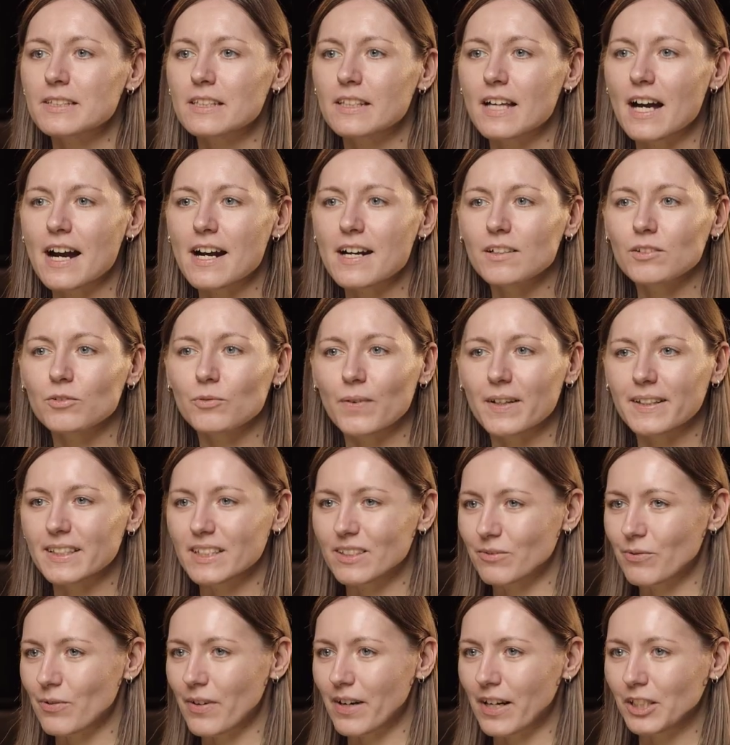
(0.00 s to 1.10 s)
games that aren't
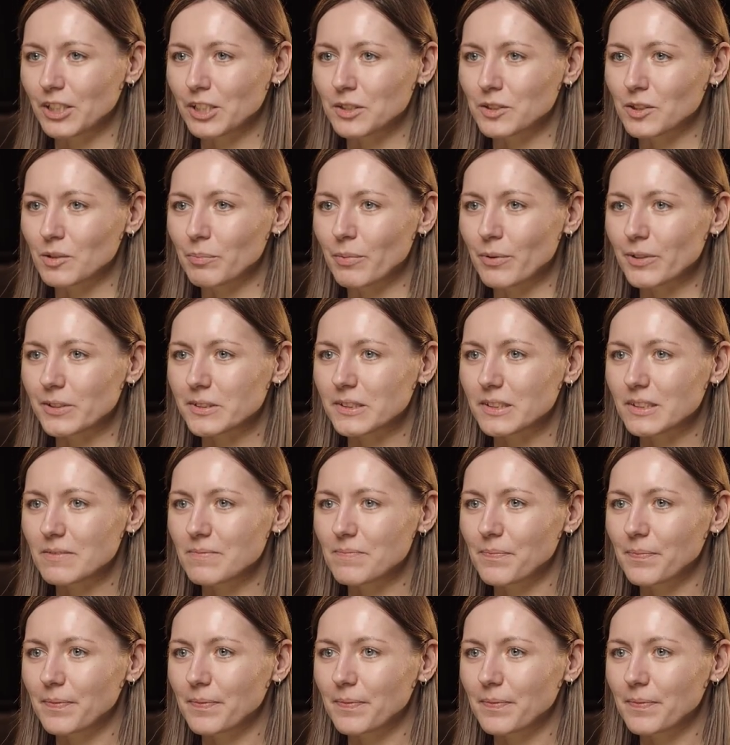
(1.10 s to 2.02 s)
waiting for engine support.